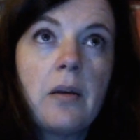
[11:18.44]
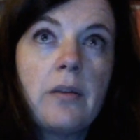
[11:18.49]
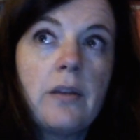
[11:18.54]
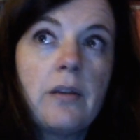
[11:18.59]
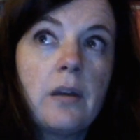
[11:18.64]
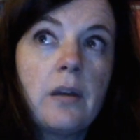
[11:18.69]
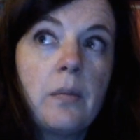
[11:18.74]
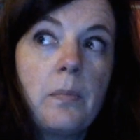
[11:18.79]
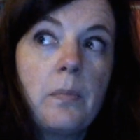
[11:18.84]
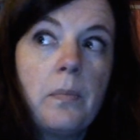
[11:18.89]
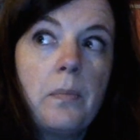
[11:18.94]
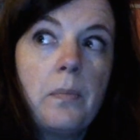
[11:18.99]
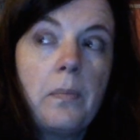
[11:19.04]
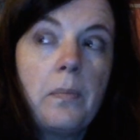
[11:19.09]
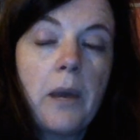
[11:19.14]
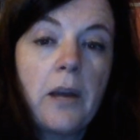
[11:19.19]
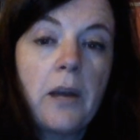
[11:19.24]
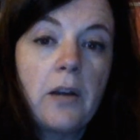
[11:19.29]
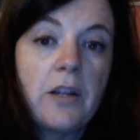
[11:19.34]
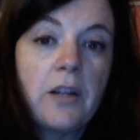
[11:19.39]
the
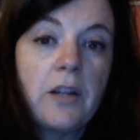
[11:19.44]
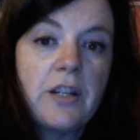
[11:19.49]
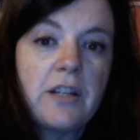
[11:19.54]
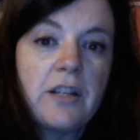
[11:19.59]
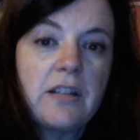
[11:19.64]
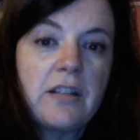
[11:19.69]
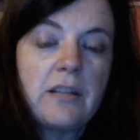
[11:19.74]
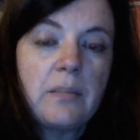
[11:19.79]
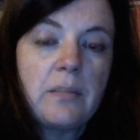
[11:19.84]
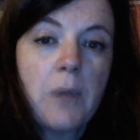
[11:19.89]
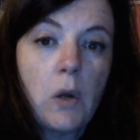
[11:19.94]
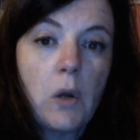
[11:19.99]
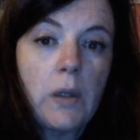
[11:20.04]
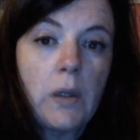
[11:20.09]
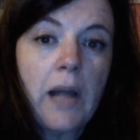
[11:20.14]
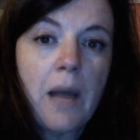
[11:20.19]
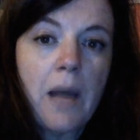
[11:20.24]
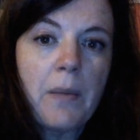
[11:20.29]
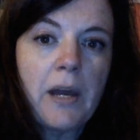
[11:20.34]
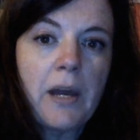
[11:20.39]
biologist Paul
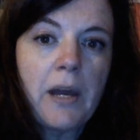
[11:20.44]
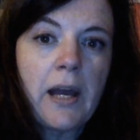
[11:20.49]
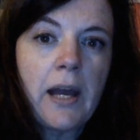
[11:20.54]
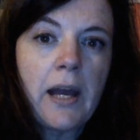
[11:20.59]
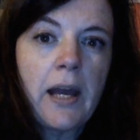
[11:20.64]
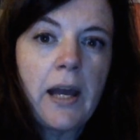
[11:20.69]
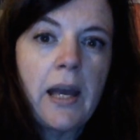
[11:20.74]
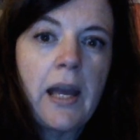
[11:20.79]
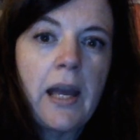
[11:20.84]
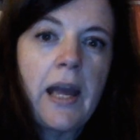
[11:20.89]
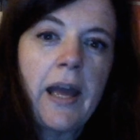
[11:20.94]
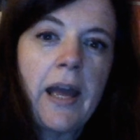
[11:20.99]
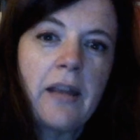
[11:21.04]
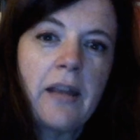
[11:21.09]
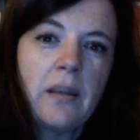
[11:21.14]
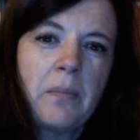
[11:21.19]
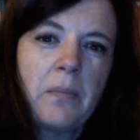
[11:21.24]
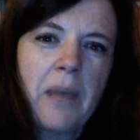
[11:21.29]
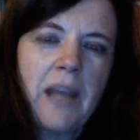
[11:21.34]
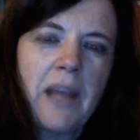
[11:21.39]
Kammerer
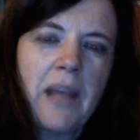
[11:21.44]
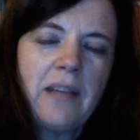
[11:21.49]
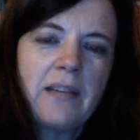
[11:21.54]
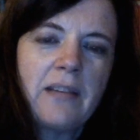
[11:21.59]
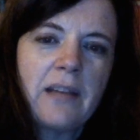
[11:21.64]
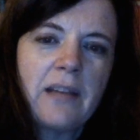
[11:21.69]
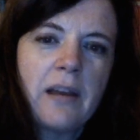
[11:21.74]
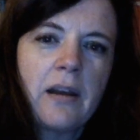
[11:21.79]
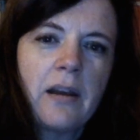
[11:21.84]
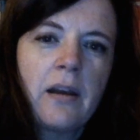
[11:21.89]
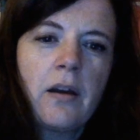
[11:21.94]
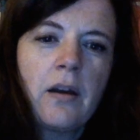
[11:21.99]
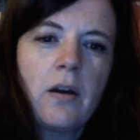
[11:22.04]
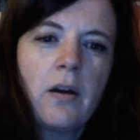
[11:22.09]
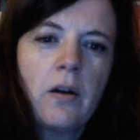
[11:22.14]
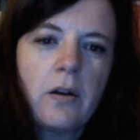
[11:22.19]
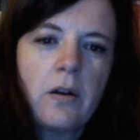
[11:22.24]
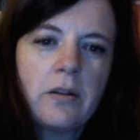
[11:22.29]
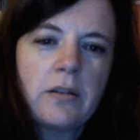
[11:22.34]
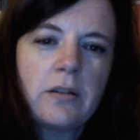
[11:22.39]
and the painter
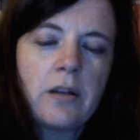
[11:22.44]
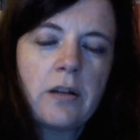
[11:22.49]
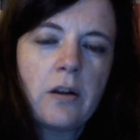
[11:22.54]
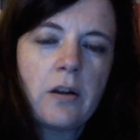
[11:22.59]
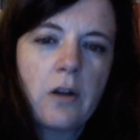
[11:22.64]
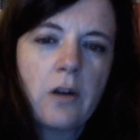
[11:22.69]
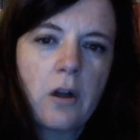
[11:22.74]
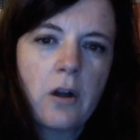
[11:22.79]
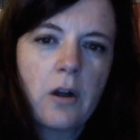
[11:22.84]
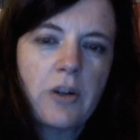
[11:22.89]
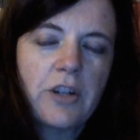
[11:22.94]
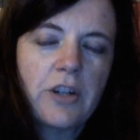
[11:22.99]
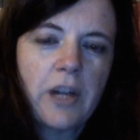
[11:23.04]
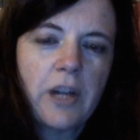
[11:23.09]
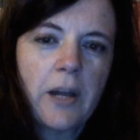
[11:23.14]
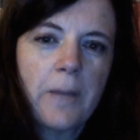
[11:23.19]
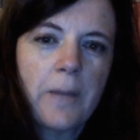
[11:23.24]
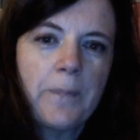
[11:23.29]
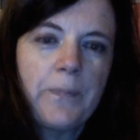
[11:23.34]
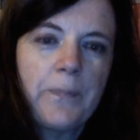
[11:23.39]
Oskar
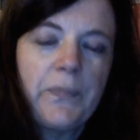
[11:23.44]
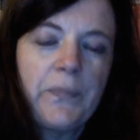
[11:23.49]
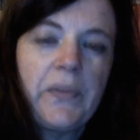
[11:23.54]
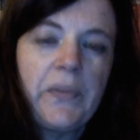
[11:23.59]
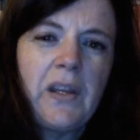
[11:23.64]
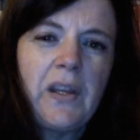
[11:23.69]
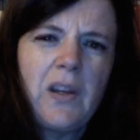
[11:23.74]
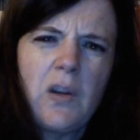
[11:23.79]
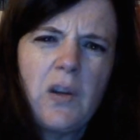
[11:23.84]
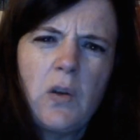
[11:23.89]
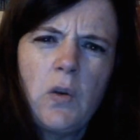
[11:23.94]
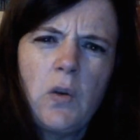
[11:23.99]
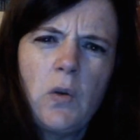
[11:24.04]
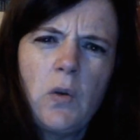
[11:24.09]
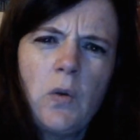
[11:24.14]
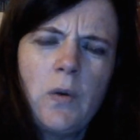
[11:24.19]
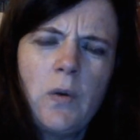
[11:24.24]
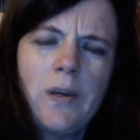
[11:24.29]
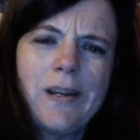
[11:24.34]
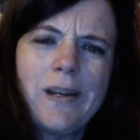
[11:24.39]
Kokoschka,
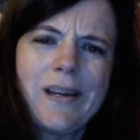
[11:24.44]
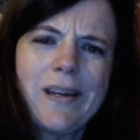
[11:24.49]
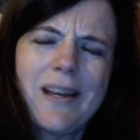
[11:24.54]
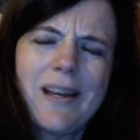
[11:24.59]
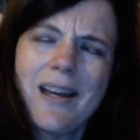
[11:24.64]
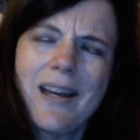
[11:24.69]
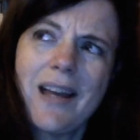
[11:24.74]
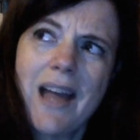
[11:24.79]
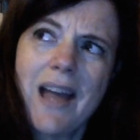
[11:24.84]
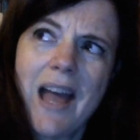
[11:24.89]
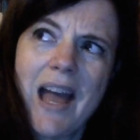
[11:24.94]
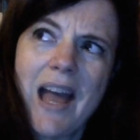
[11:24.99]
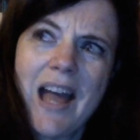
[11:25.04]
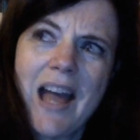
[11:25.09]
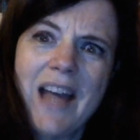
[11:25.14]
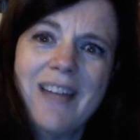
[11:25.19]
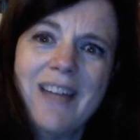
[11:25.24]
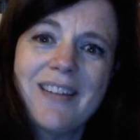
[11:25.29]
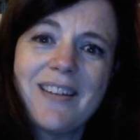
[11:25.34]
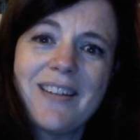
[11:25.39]
who
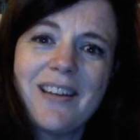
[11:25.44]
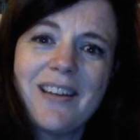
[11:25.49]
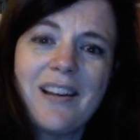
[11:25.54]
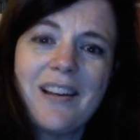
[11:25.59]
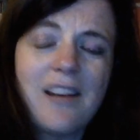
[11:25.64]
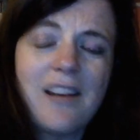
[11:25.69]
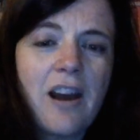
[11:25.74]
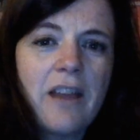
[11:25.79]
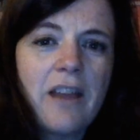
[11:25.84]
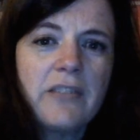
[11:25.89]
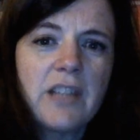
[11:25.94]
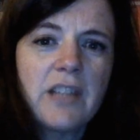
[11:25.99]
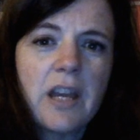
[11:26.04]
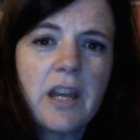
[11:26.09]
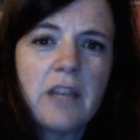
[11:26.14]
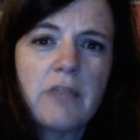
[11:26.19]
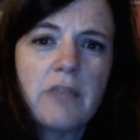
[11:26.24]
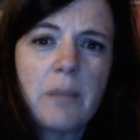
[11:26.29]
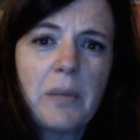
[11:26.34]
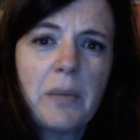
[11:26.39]
had a
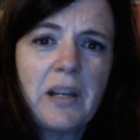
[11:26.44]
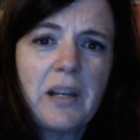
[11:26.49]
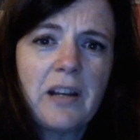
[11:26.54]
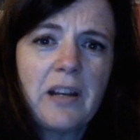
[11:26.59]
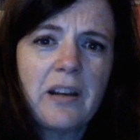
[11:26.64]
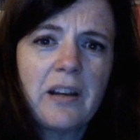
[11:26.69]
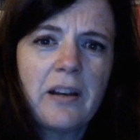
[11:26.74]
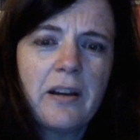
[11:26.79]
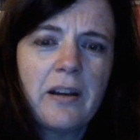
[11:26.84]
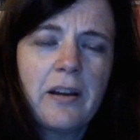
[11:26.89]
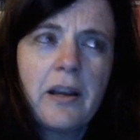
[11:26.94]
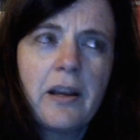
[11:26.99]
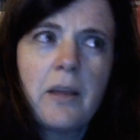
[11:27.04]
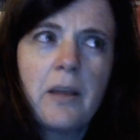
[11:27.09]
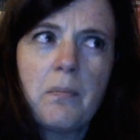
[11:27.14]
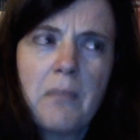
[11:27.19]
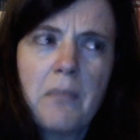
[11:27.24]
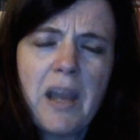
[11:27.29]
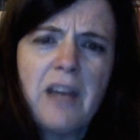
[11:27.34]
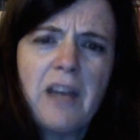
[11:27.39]
life-size replica
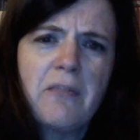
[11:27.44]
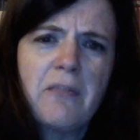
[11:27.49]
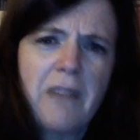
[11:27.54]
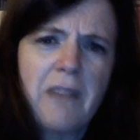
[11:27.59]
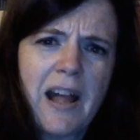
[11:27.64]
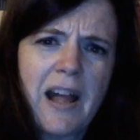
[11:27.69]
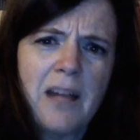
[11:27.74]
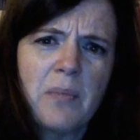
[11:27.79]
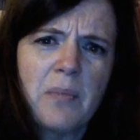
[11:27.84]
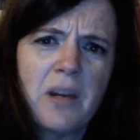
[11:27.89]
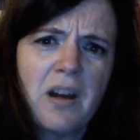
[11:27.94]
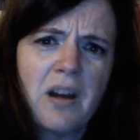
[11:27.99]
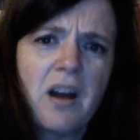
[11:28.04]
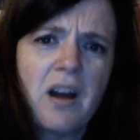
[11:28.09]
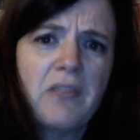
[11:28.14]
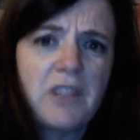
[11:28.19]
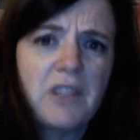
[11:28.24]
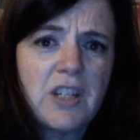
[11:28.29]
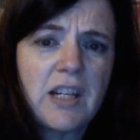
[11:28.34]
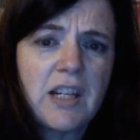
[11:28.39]
made of Alma
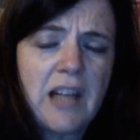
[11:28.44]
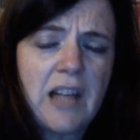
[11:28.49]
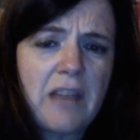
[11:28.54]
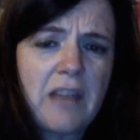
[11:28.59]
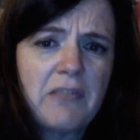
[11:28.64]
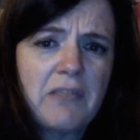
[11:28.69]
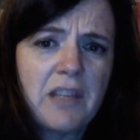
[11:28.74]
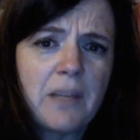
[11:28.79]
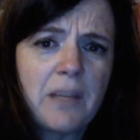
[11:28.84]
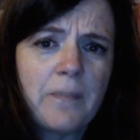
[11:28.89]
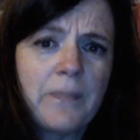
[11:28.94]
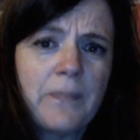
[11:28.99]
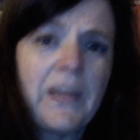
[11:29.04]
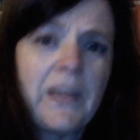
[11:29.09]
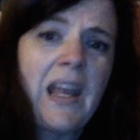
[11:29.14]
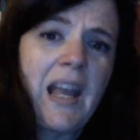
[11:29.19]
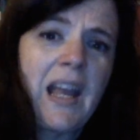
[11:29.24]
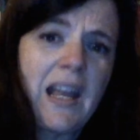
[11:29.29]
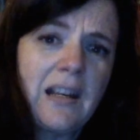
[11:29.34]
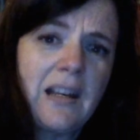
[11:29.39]
after she left him
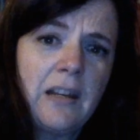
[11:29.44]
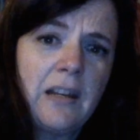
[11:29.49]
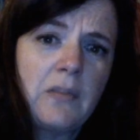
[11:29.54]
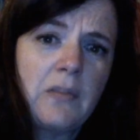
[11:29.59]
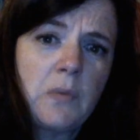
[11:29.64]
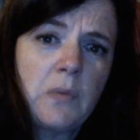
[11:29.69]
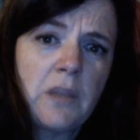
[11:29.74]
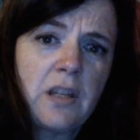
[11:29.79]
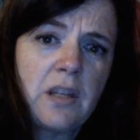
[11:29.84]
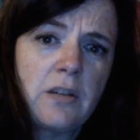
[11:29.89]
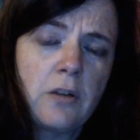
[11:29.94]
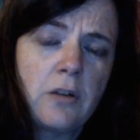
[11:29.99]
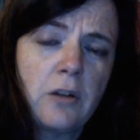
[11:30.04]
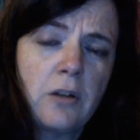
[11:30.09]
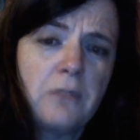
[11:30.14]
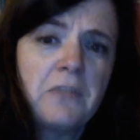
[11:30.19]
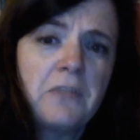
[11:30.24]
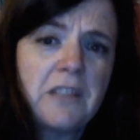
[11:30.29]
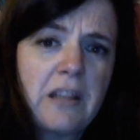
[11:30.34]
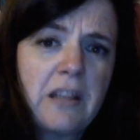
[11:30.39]
and lived with the
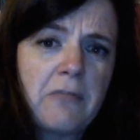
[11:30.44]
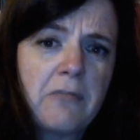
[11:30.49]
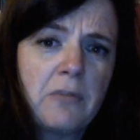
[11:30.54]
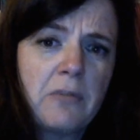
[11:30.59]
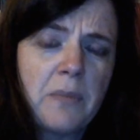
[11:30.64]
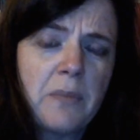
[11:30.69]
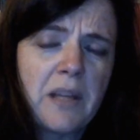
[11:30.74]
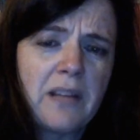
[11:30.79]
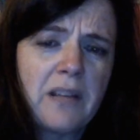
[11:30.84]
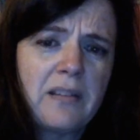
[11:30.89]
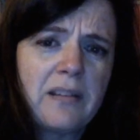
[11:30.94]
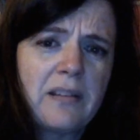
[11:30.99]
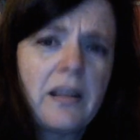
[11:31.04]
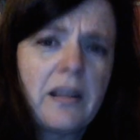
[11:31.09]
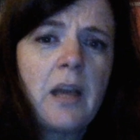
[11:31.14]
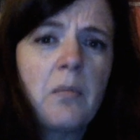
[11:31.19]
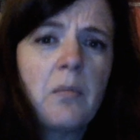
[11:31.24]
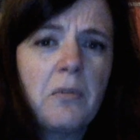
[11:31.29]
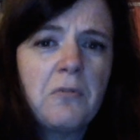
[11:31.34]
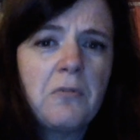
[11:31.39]
doll for several months
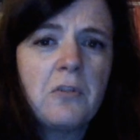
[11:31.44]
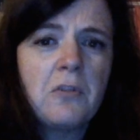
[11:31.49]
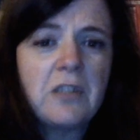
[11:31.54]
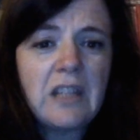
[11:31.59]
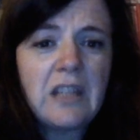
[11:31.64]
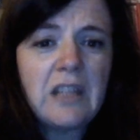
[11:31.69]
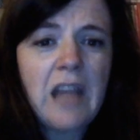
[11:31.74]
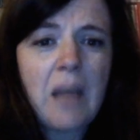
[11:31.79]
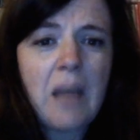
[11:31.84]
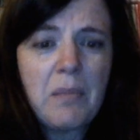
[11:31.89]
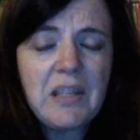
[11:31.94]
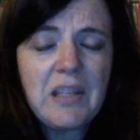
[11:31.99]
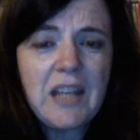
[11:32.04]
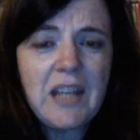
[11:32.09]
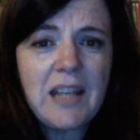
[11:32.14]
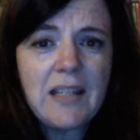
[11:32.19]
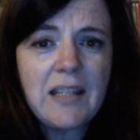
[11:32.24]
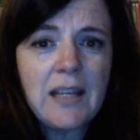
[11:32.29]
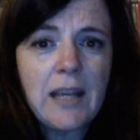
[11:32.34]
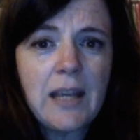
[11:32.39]
before
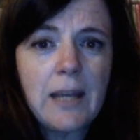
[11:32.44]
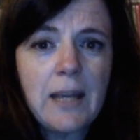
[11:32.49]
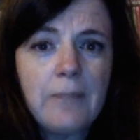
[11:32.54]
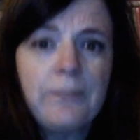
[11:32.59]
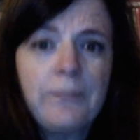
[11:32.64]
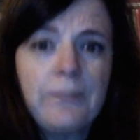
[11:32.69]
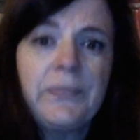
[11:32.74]
decapitating it.